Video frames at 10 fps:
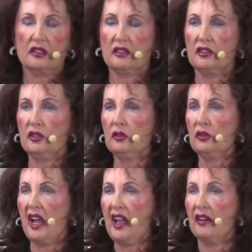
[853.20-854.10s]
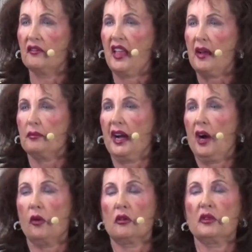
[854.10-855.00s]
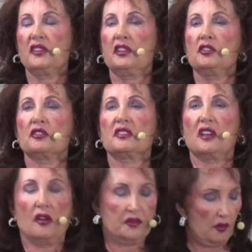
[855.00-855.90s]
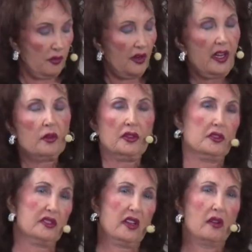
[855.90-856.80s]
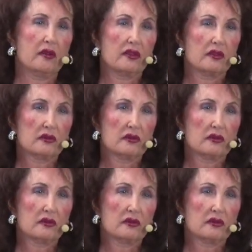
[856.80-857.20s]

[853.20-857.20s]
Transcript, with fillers: you have that power within yourself. You're praying with yourself.